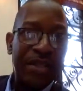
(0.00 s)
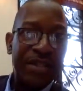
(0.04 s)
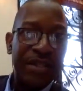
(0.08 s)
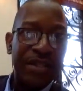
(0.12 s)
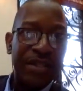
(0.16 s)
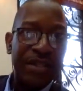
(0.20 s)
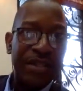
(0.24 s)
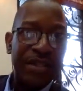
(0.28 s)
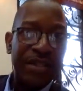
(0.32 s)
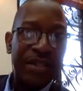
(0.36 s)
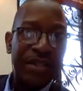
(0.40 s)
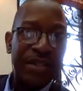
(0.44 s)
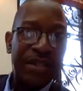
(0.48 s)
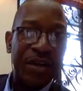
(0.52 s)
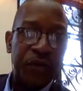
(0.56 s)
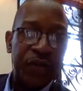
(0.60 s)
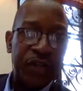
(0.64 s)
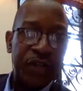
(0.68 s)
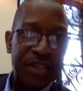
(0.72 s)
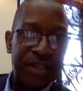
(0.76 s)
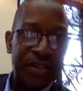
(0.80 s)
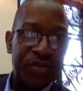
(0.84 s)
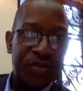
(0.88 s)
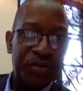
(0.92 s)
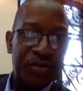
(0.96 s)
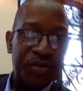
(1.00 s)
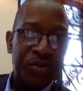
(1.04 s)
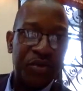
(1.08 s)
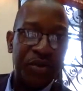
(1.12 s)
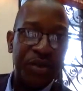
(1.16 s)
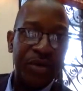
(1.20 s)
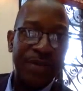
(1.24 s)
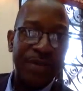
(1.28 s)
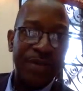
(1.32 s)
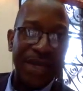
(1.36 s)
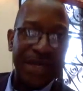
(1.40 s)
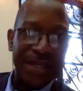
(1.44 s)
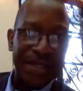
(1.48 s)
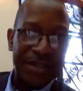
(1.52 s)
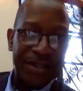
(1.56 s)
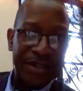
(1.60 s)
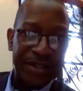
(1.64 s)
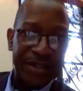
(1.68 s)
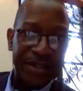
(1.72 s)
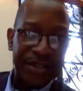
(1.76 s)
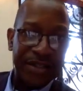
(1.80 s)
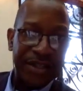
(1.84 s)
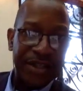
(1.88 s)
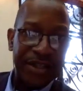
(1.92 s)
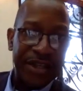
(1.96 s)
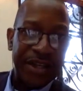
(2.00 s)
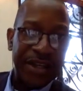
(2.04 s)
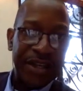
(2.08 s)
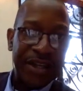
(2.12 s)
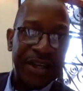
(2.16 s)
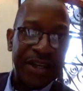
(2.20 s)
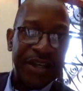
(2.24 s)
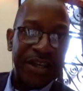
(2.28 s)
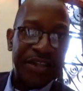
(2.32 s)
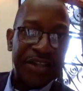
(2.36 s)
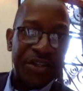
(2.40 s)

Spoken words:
I went overseas to do a master's.